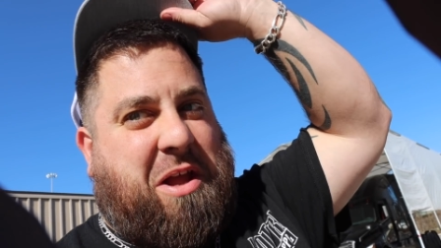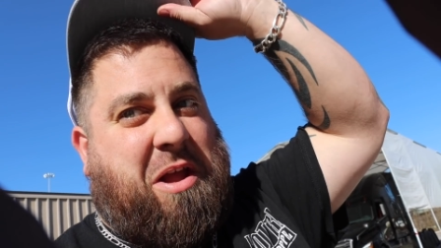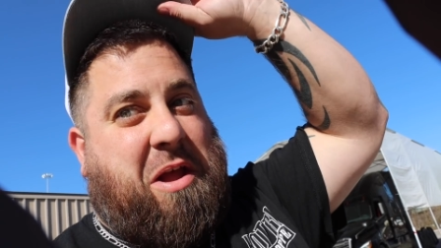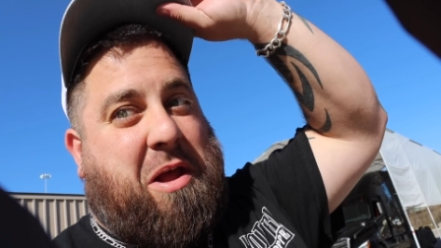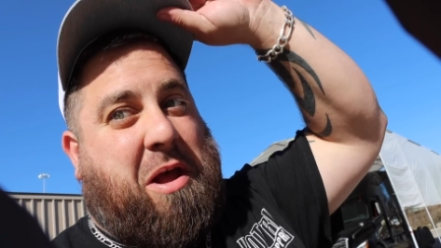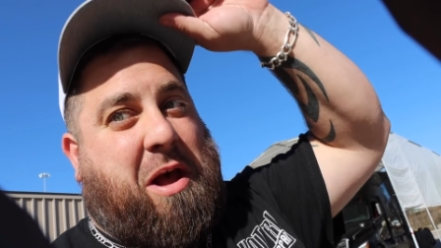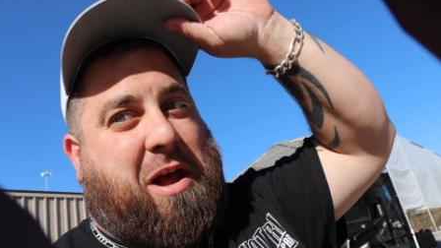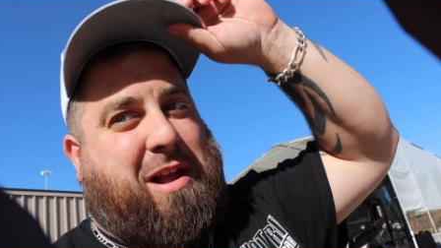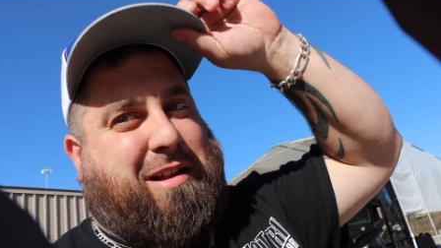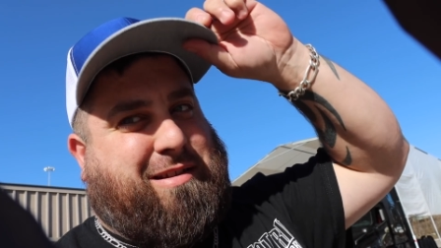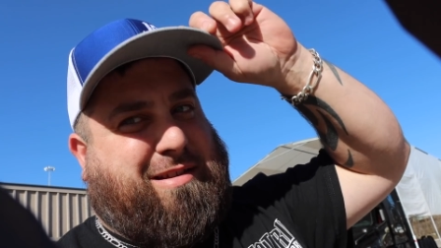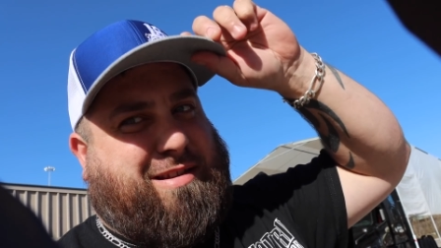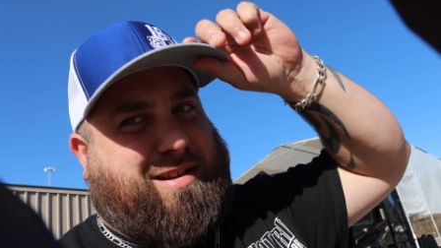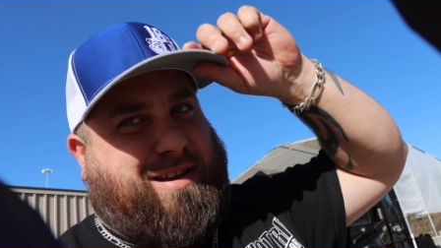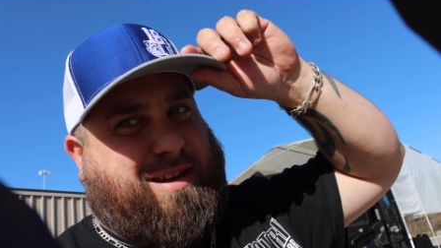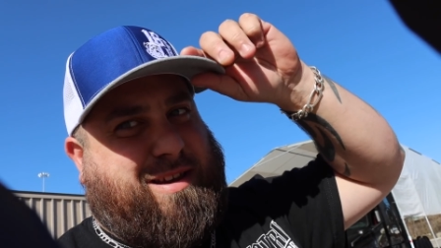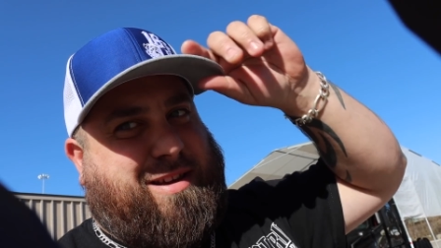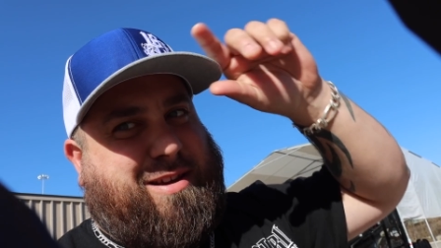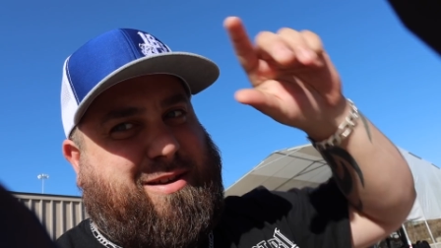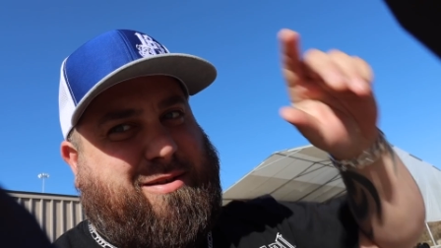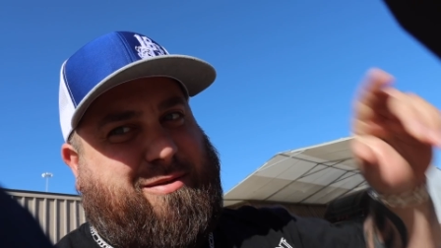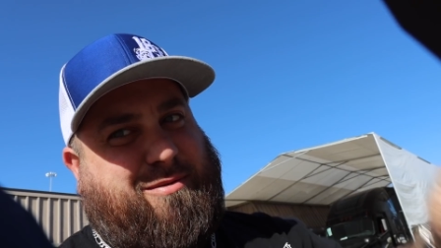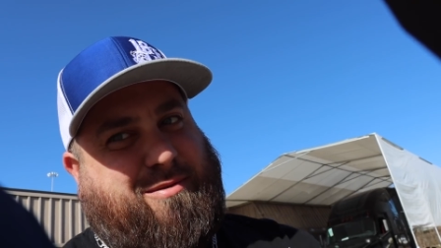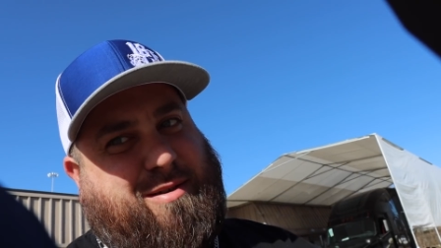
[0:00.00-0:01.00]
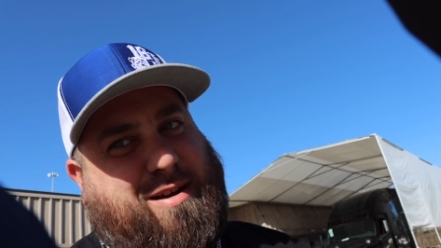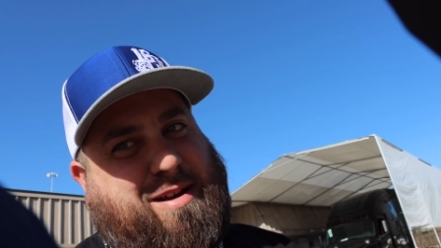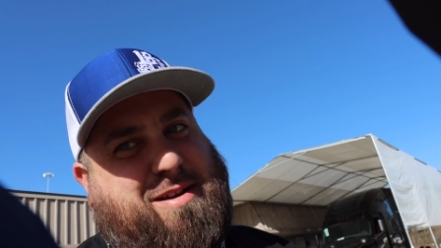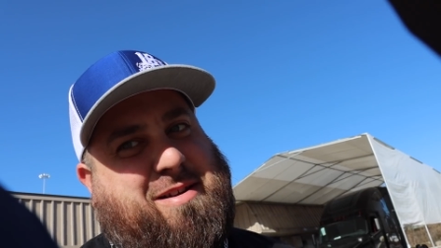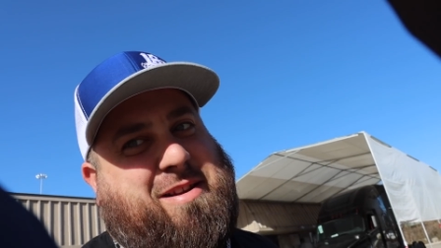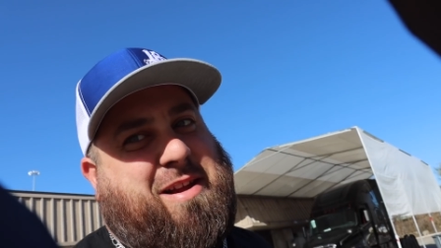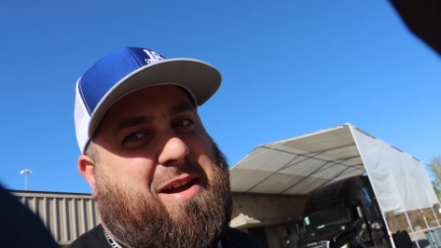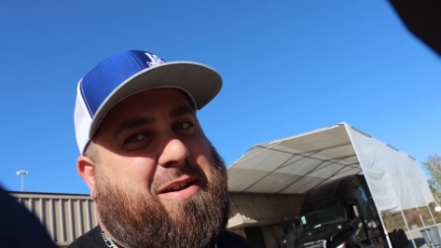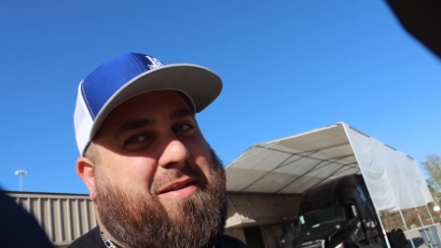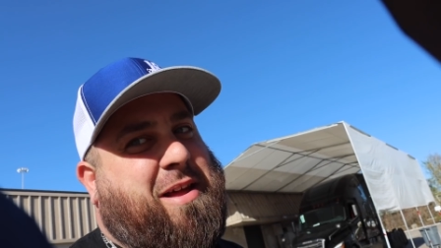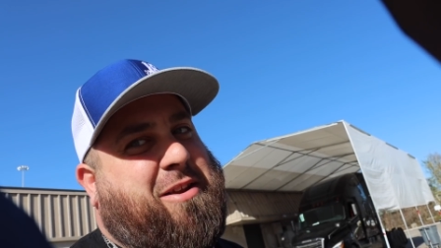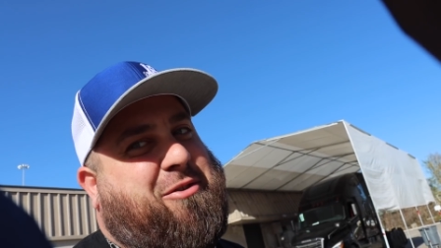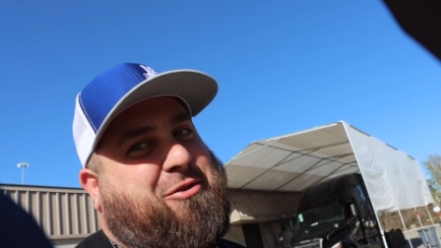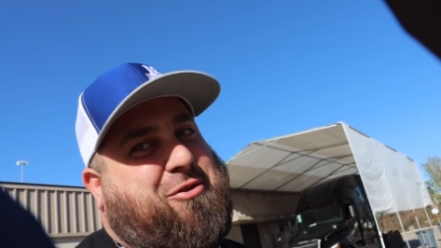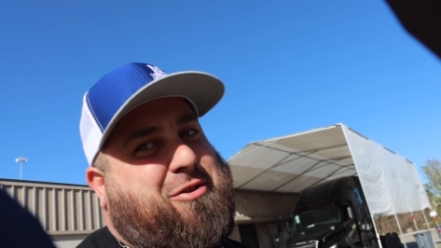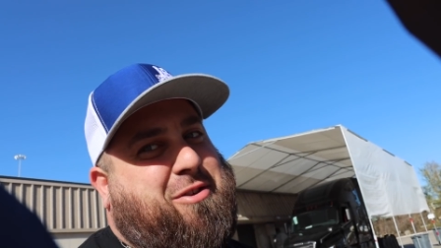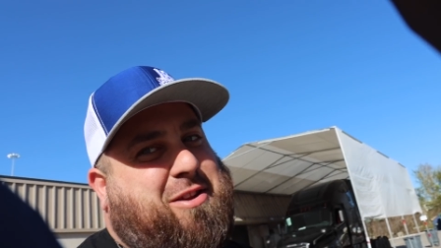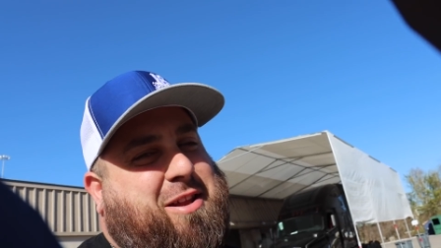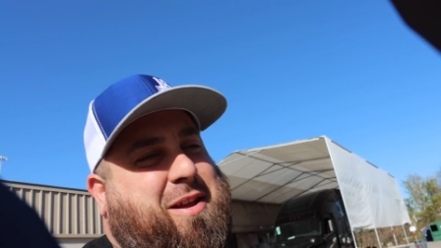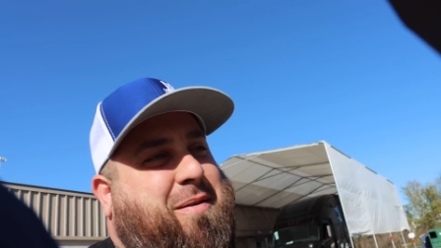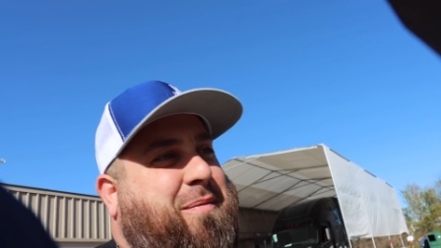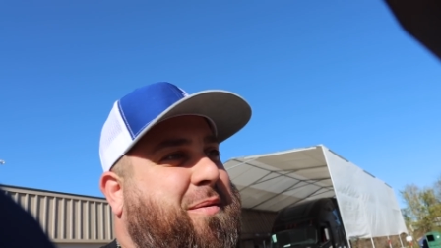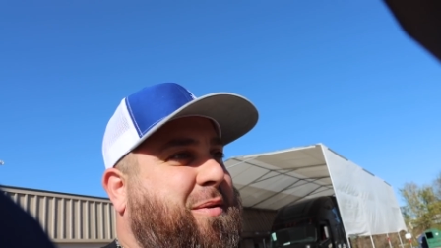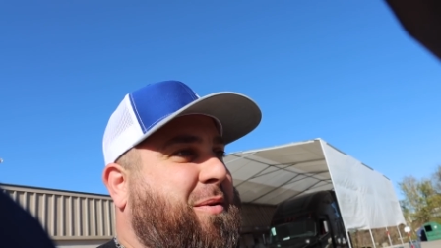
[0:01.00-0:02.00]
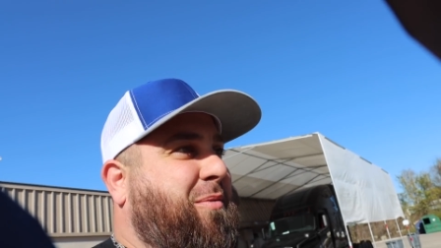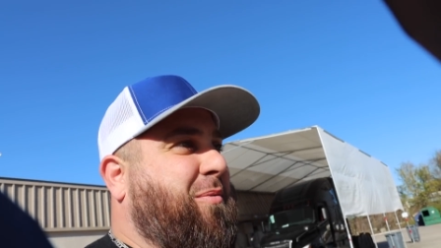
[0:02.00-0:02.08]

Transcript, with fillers: I tell you right now, that should give it